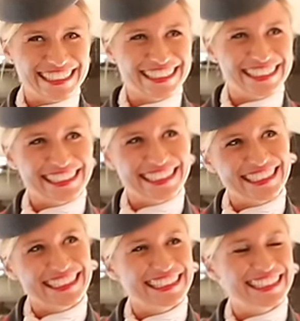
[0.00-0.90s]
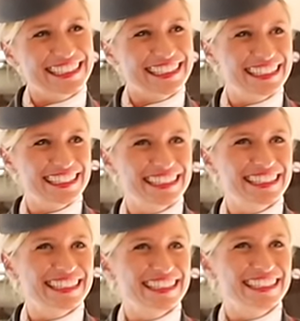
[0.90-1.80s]

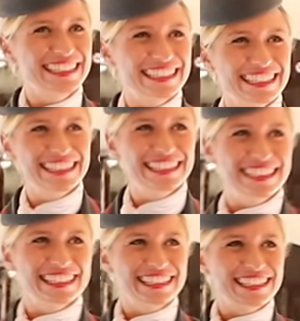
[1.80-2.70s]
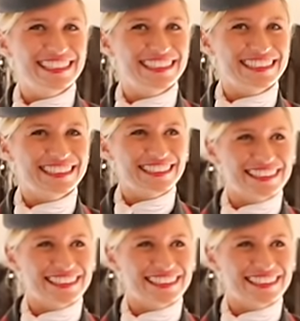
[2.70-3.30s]
No words are spoken by the person on screen.